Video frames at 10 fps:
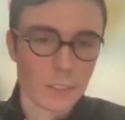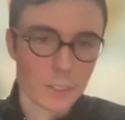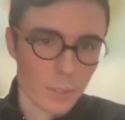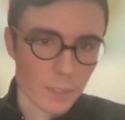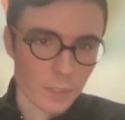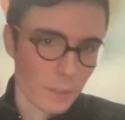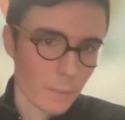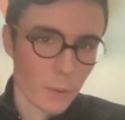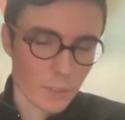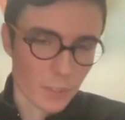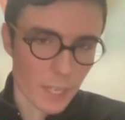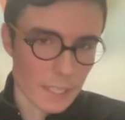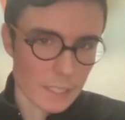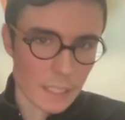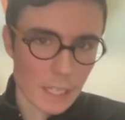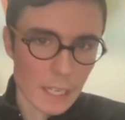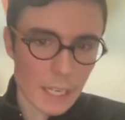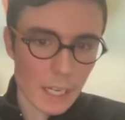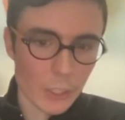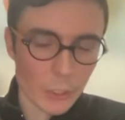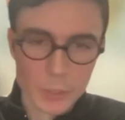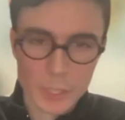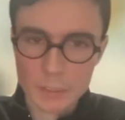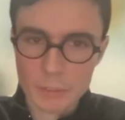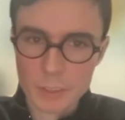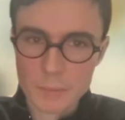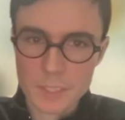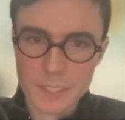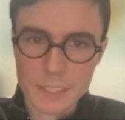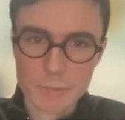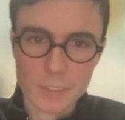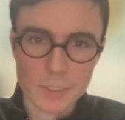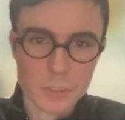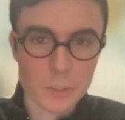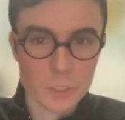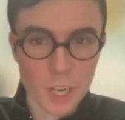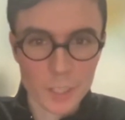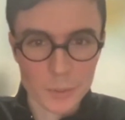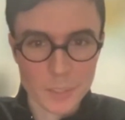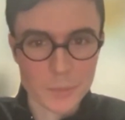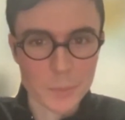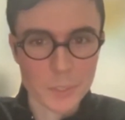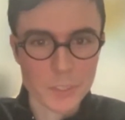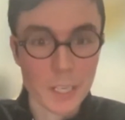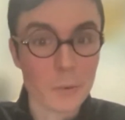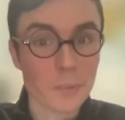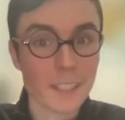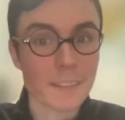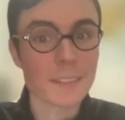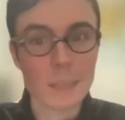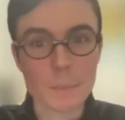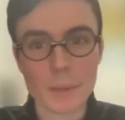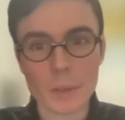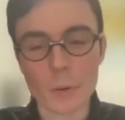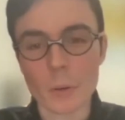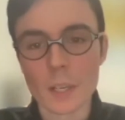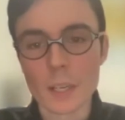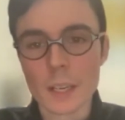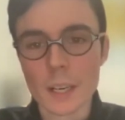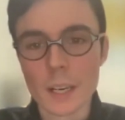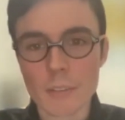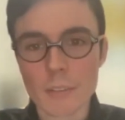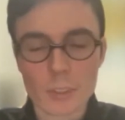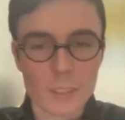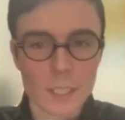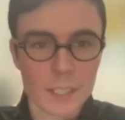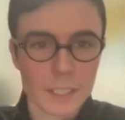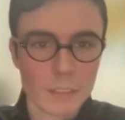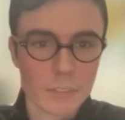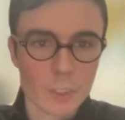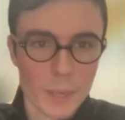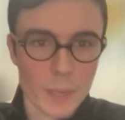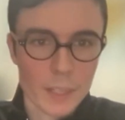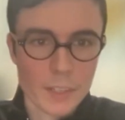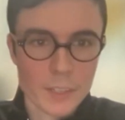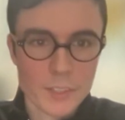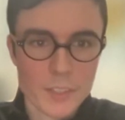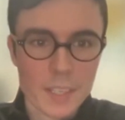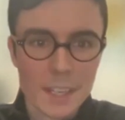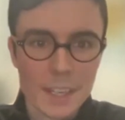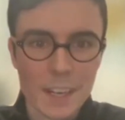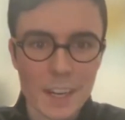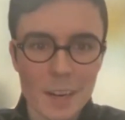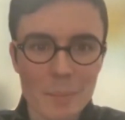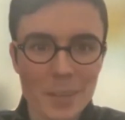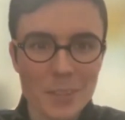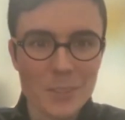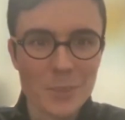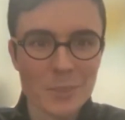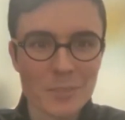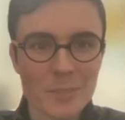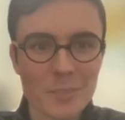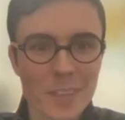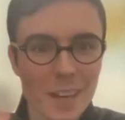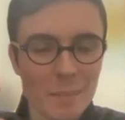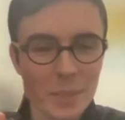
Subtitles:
students or postgrads, you created films in different genres, which I don't think is typical for a lot of young filmmakers. And it sort of got my